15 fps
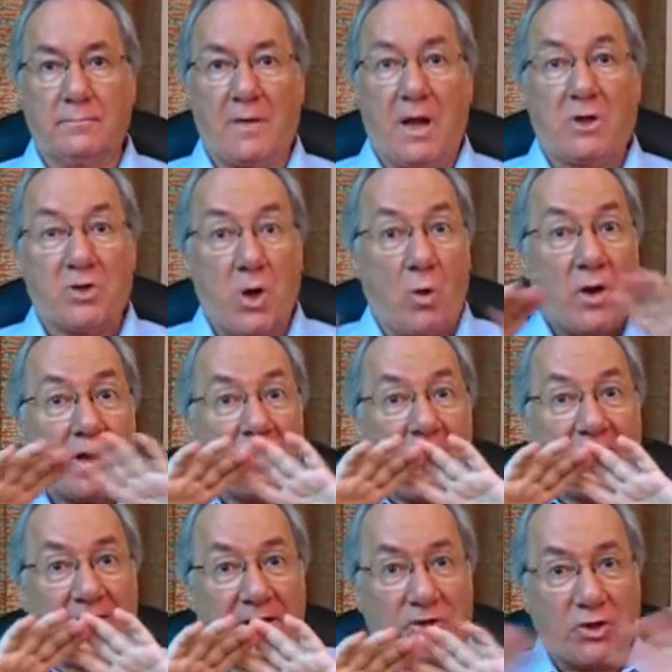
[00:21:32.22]
So
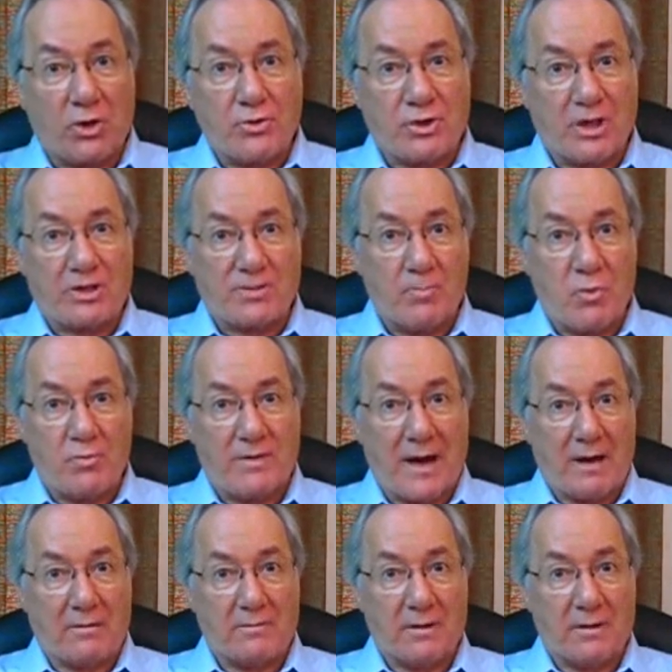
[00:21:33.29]
Catholic Church gets moved out